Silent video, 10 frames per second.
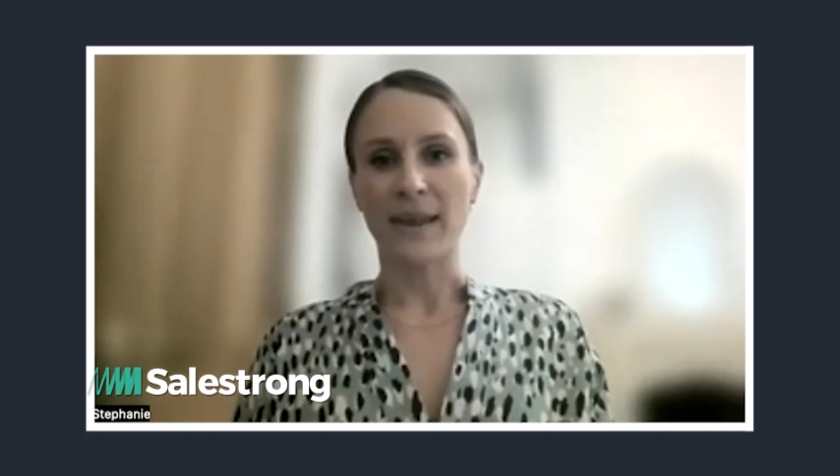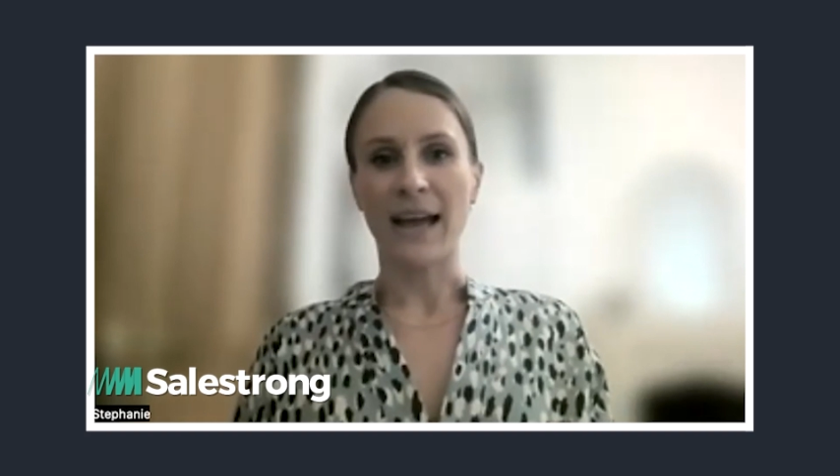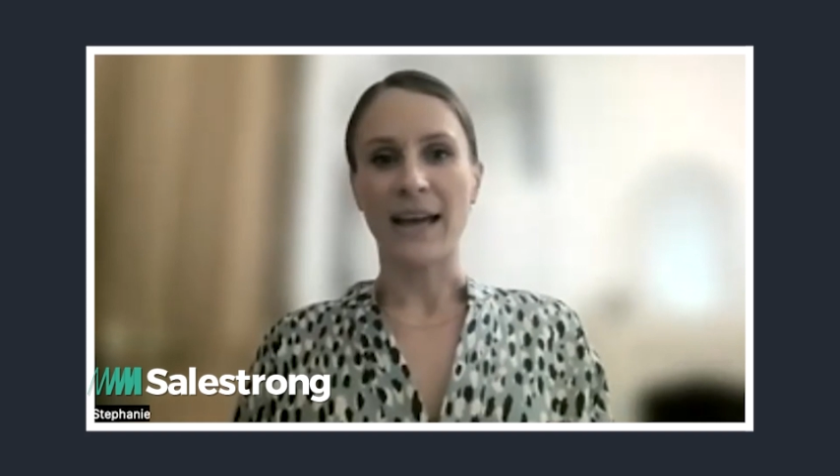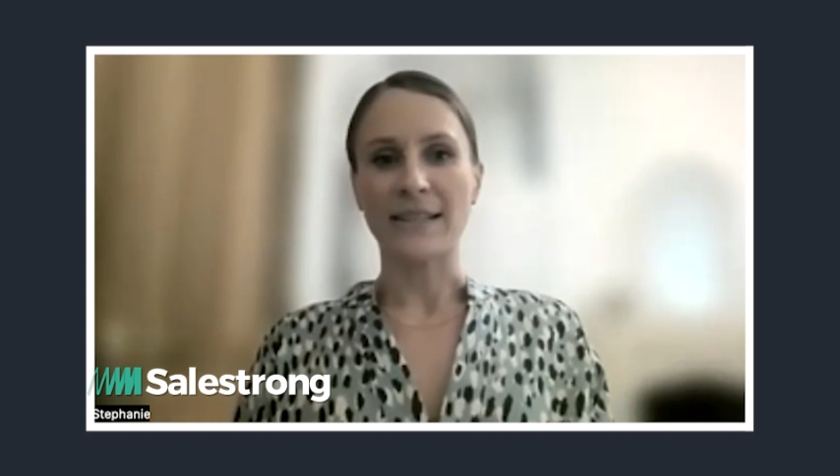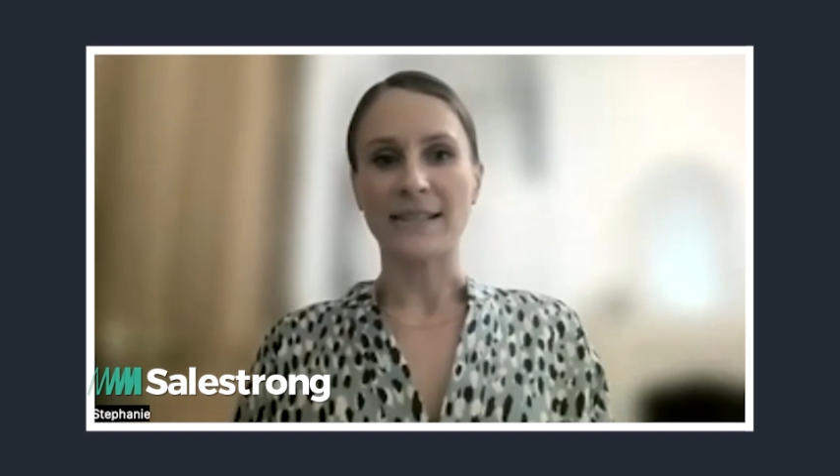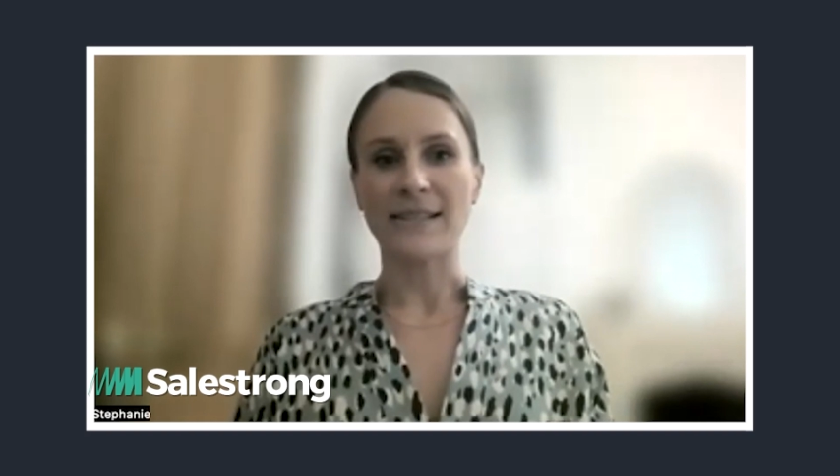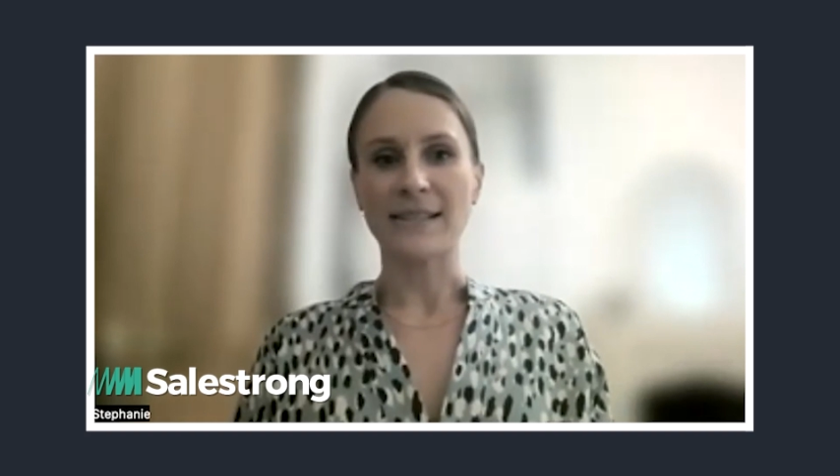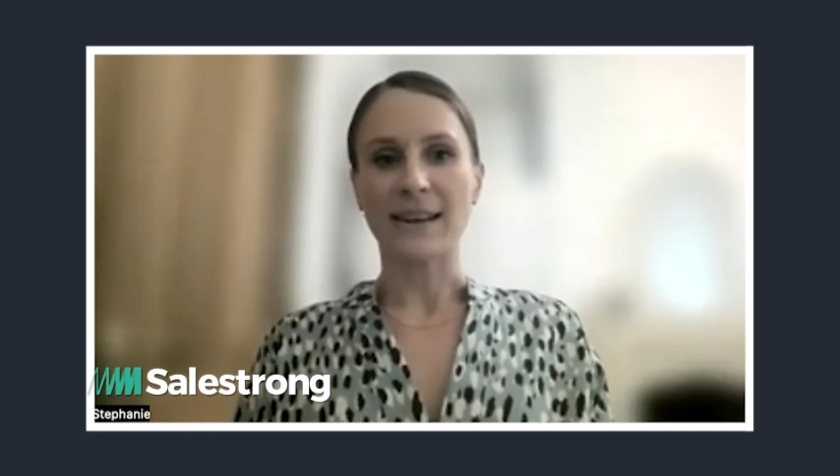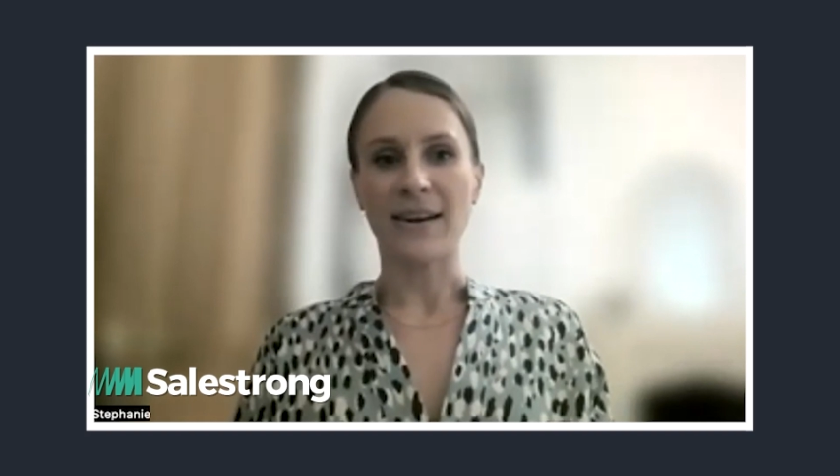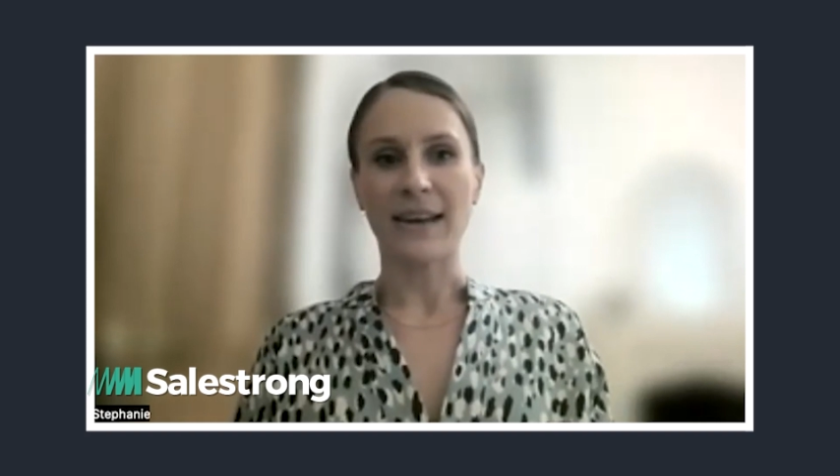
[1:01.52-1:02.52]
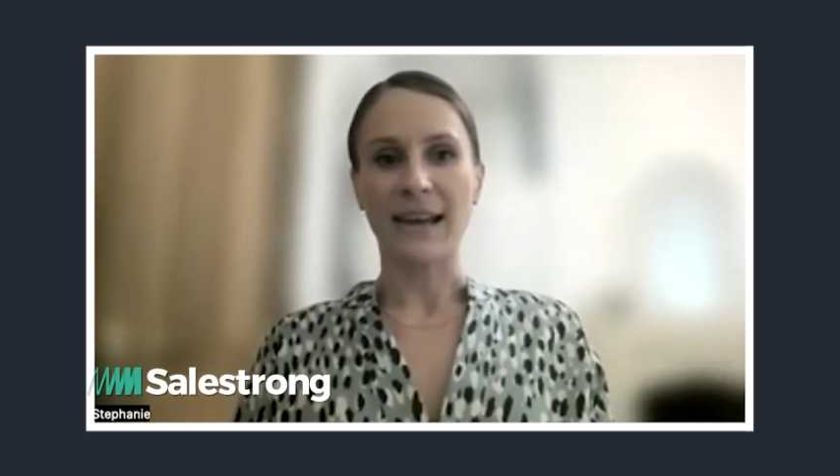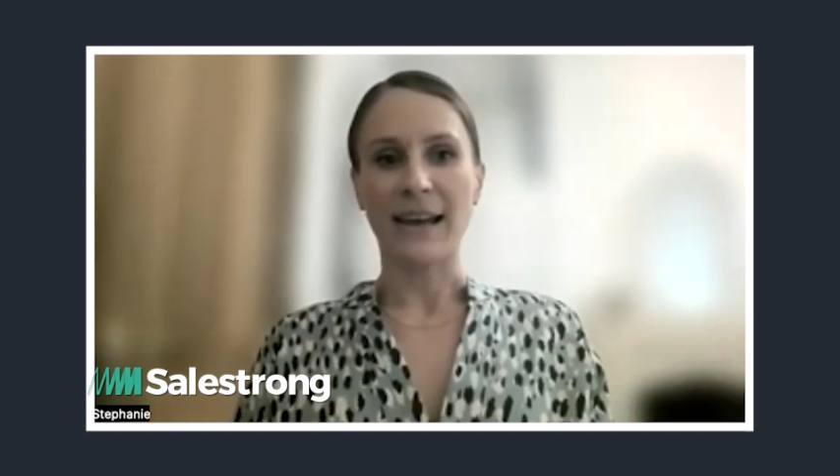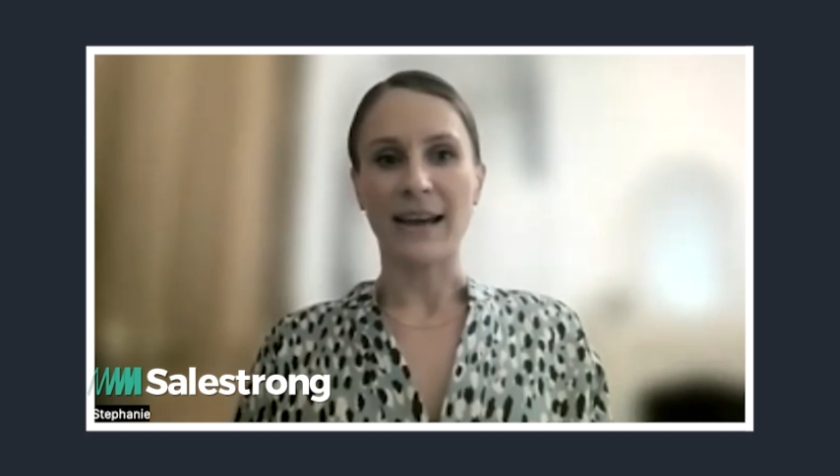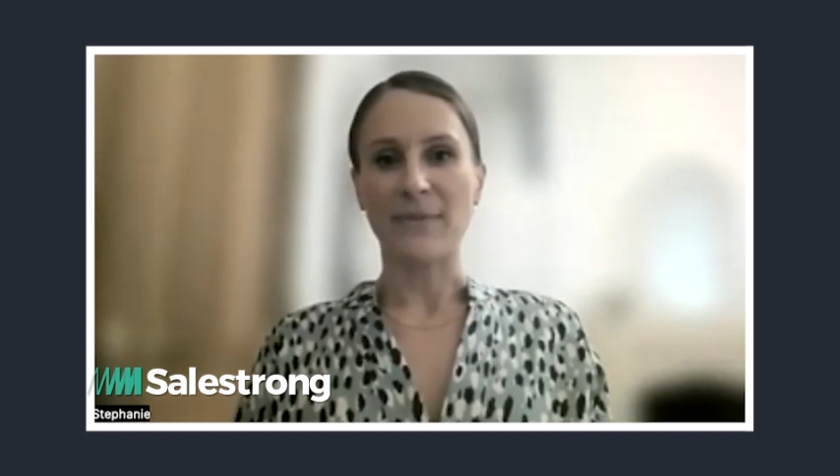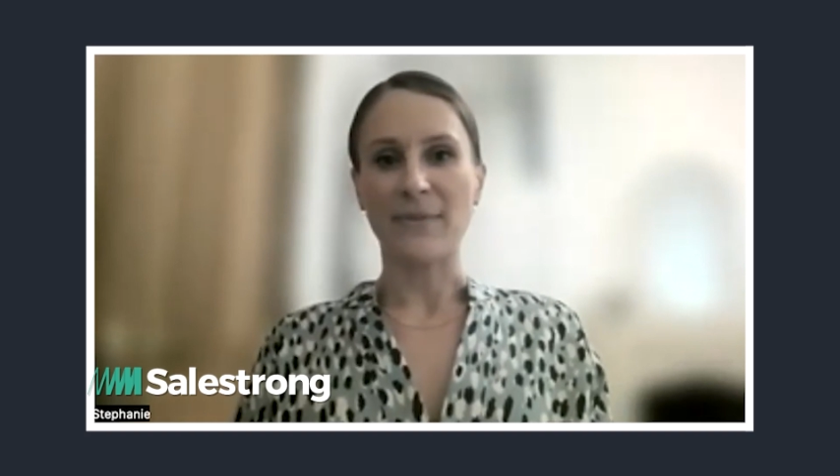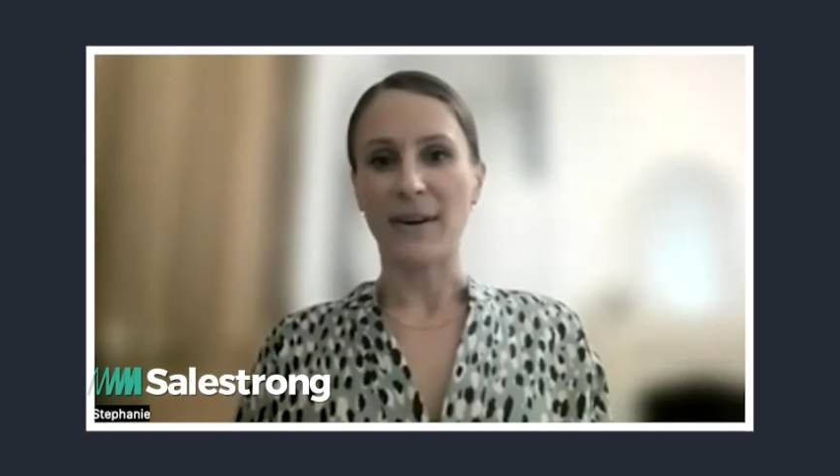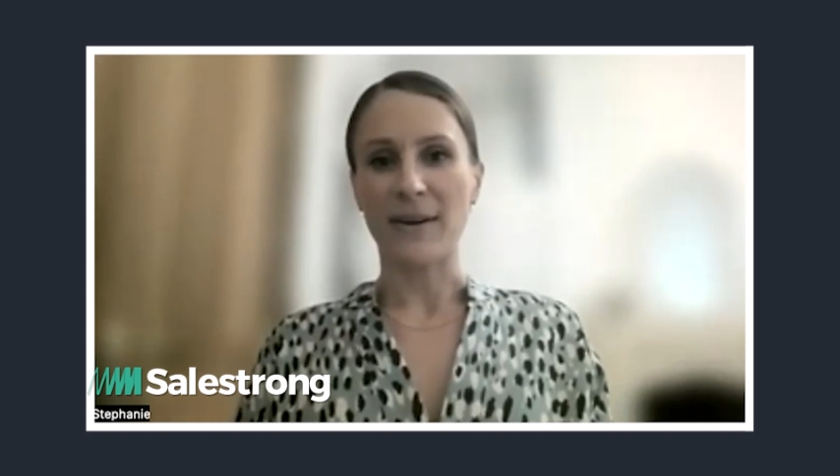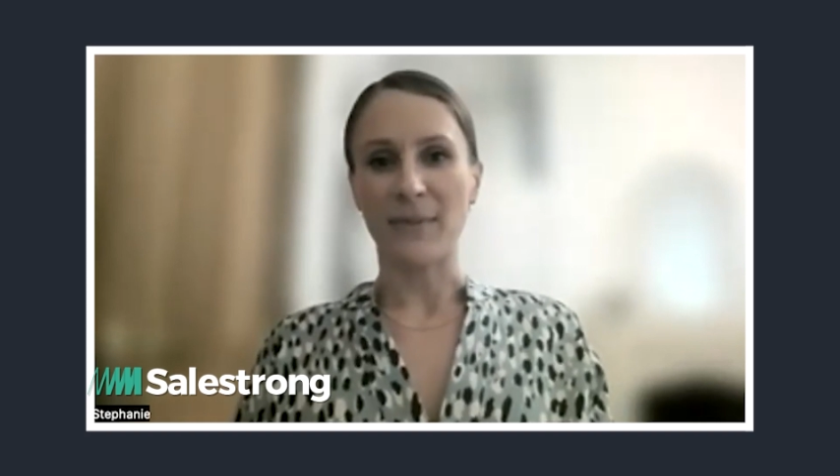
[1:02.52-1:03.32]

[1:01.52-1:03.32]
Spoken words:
I am very